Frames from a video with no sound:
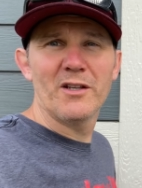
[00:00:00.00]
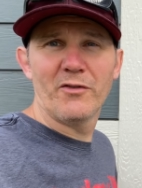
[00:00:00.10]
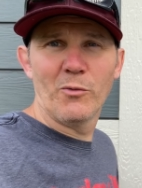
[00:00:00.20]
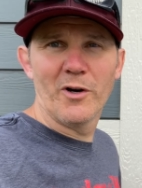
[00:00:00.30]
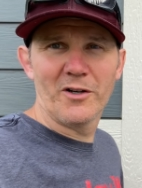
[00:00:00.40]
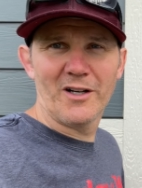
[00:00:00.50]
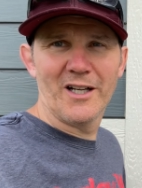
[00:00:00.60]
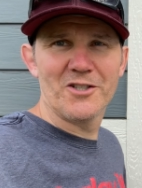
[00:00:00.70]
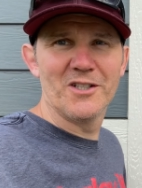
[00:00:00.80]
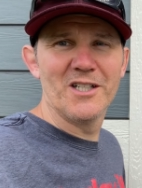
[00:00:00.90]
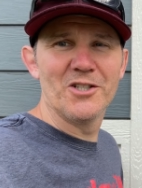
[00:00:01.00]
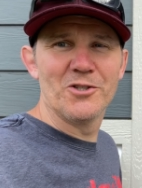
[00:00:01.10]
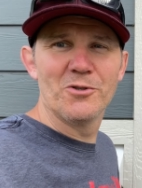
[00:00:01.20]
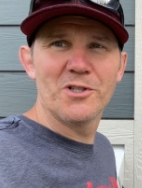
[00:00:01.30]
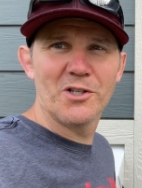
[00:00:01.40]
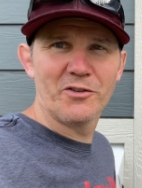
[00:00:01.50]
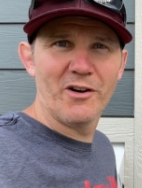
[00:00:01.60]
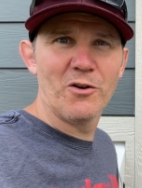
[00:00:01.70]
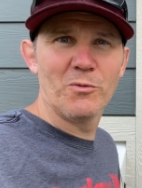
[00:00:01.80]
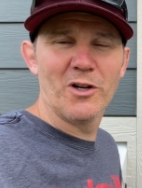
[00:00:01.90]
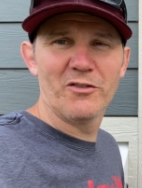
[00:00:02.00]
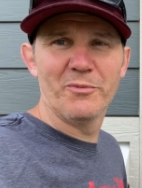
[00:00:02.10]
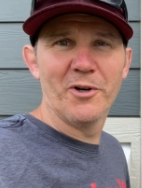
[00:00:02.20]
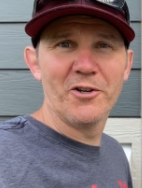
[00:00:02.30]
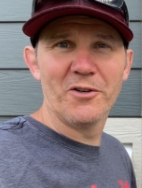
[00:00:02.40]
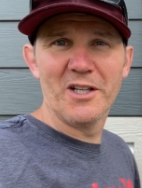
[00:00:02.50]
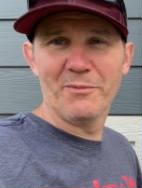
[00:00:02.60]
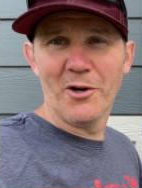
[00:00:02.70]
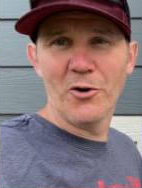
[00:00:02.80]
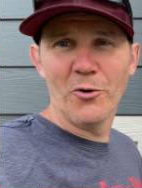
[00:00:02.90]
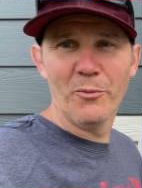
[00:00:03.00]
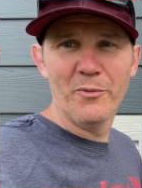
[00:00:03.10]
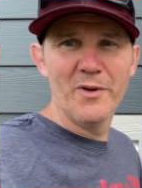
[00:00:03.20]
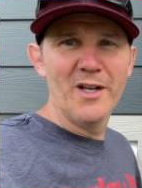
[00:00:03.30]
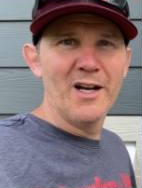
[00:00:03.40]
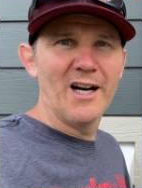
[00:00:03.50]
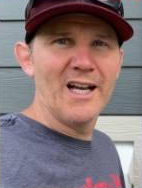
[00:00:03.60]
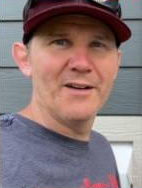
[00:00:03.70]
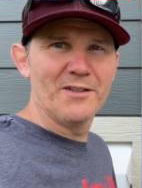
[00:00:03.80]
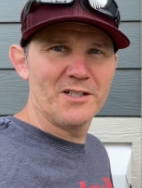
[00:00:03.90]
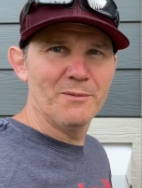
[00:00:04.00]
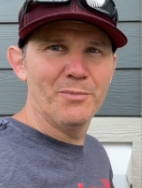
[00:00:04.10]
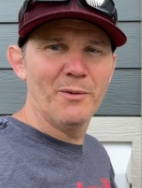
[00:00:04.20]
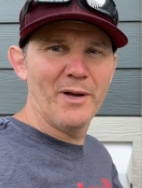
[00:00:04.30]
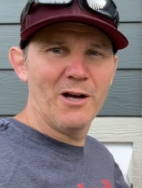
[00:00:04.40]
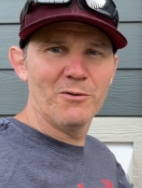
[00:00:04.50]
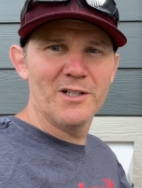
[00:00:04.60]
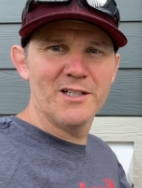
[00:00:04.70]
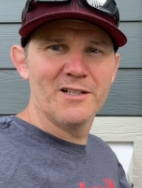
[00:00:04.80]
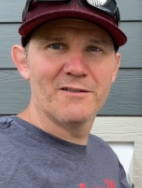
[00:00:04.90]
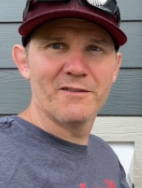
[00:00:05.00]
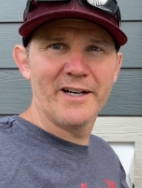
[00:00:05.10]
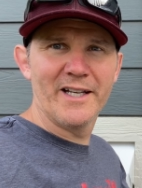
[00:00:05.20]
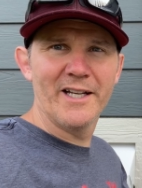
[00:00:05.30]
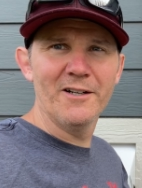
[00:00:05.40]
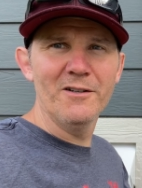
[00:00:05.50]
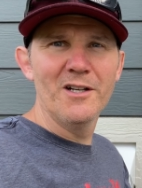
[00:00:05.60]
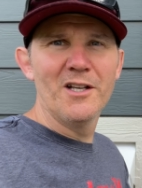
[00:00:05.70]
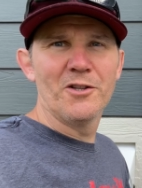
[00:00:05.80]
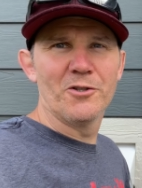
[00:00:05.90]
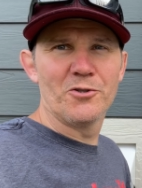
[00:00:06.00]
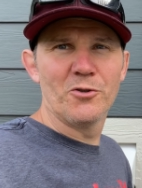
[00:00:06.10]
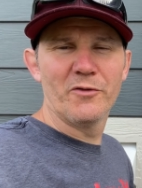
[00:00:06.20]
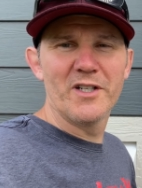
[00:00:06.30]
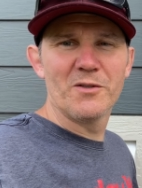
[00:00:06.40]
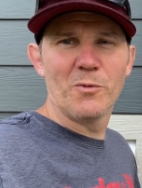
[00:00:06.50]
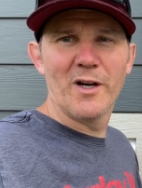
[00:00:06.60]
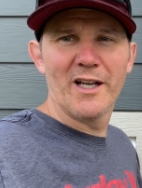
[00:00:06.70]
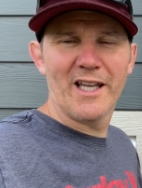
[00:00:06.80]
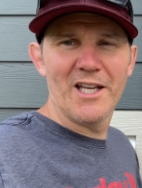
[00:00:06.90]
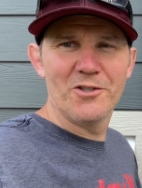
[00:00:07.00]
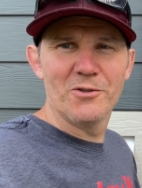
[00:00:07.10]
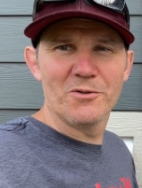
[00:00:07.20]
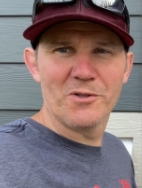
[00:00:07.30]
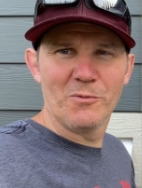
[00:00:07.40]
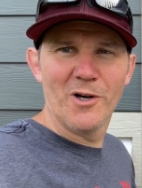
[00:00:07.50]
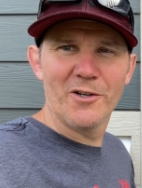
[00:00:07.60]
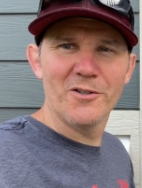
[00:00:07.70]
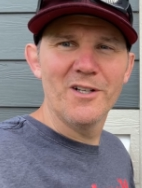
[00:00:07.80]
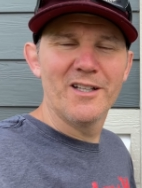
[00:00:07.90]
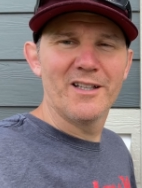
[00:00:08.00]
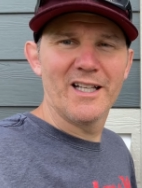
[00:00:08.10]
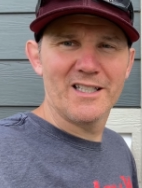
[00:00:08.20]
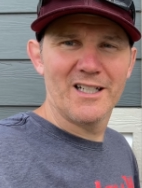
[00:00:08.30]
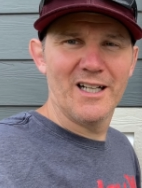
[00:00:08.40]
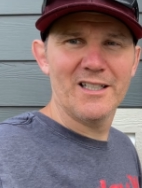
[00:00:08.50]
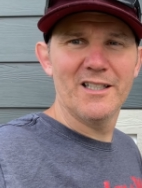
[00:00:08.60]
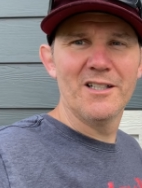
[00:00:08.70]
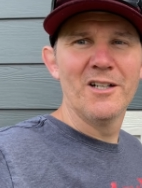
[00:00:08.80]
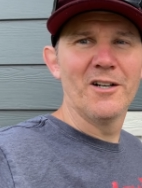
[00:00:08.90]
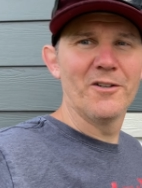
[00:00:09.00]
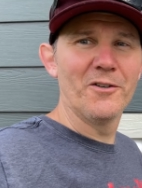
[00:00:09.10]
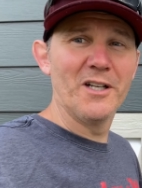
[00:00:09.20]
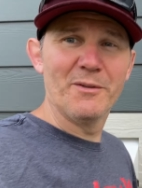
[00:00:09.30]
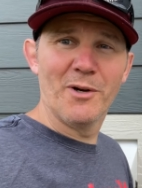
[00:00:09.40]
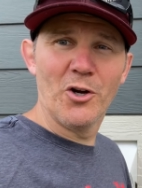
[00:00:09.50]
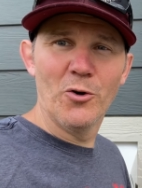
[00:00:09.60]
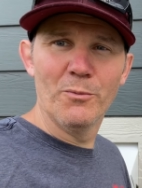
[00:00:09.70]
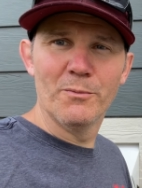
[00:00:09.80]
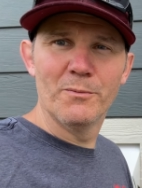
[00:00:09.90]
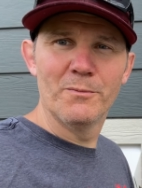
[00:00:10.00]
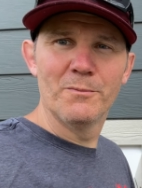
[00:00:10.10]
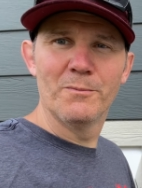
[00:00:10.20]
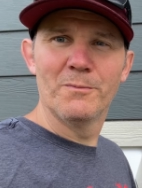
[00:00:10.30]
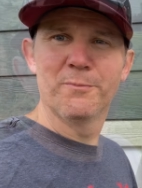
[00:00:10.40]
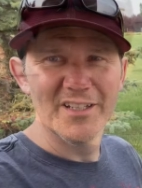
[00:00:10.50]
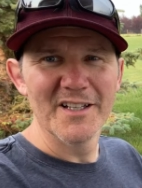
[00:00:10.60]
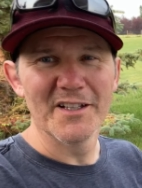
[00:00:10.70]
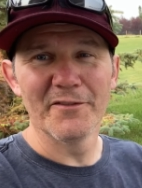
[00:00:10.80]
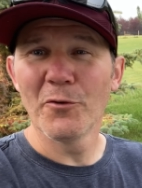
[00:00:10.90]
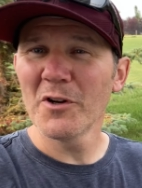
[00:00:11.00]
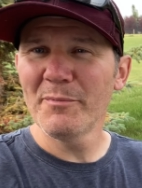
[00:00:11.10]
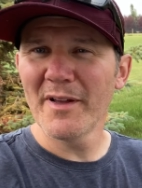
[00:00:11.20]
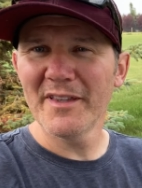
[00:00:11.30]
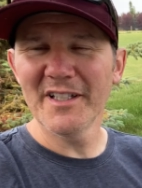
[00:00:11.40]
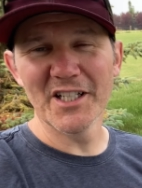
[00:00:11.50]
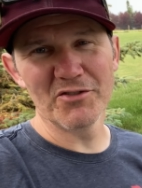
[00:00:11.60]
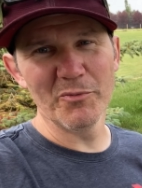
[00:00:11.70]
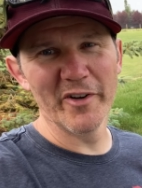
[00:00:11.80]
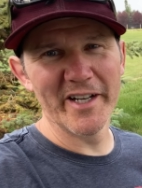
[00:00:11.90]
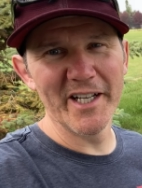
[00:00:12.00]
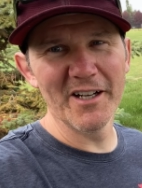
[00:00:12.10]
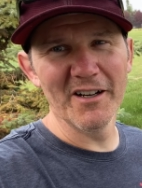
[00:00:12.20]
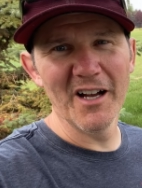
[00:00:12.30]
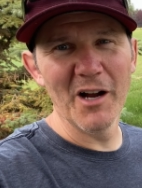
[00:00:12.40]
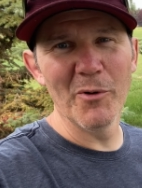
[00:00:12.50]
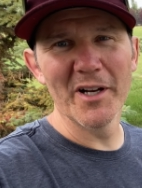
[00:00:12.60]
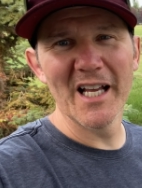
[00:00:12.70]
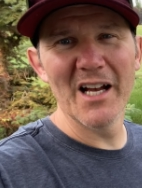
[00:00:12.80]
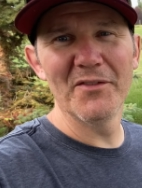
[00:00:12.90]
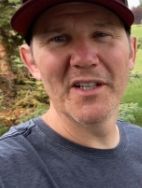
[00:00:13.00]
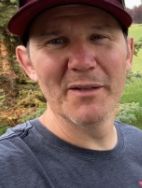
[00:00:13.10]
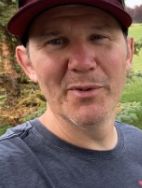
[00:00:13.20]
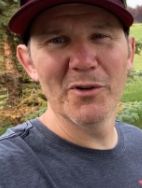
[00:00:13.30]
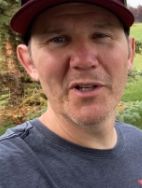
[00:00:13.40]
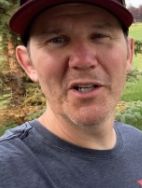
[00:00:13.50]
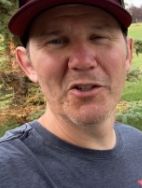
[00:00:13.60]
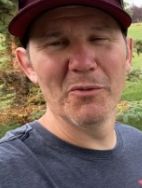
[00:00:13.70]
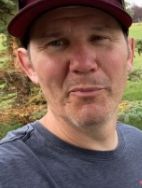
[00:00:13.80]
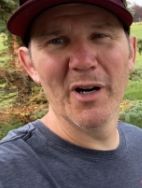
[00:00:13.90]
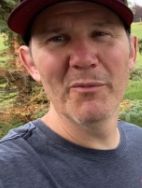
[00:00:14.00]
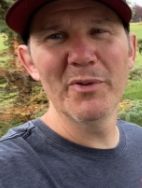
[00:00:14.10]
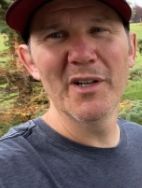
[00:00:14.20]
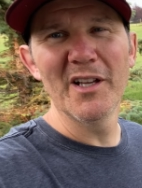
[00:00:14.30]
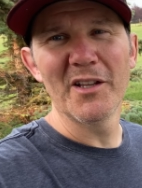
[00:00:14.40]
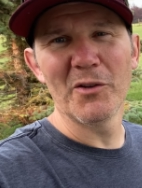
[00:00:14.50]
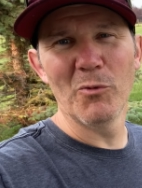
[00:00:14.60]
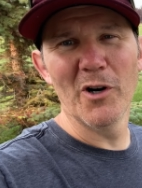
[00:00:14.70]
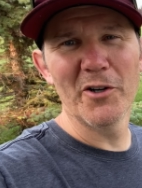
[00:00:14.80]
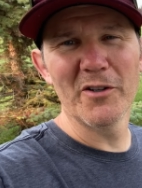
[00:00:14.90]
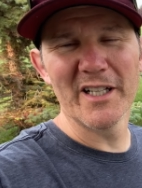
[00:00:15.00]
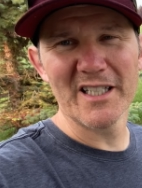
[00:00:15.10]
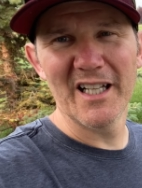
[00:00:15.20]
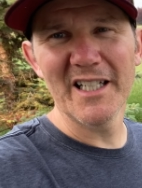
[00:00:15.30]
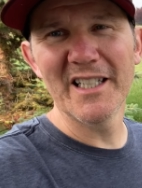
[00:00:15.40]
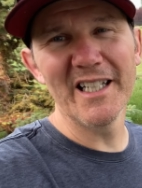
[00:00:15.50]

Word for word: for water collection is using the groundwater from underneath my home. I have a sump pump outlet right here. There's no reason why I can't use the water that's collected underneath my home. The fourth method is from right here. I want to have the ability to pump the water that's collected